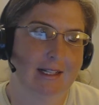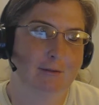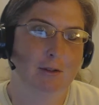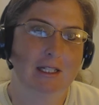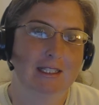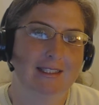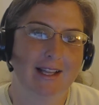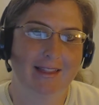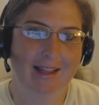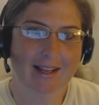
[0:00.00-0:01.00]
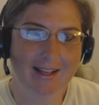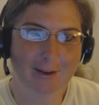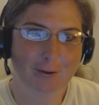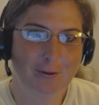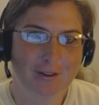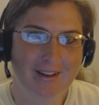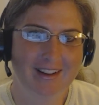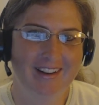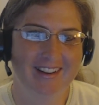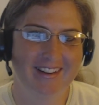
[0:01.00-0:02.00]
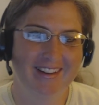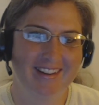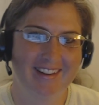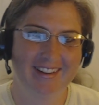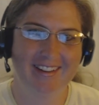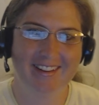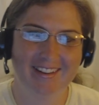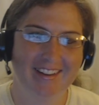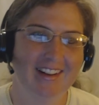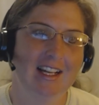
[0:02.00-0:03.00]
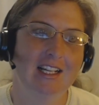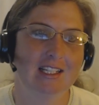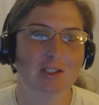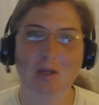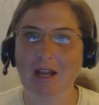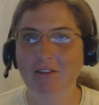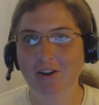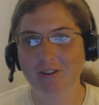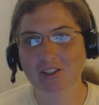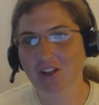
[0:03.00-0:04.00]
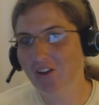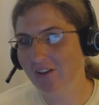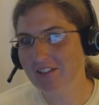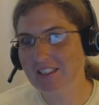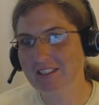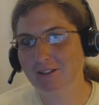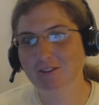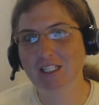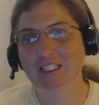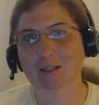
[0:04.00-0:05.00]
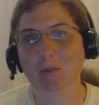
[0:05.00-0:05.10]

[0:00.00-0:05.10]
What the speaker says: and forget to say thank you, because you haven't earned it, you haven't deserved it.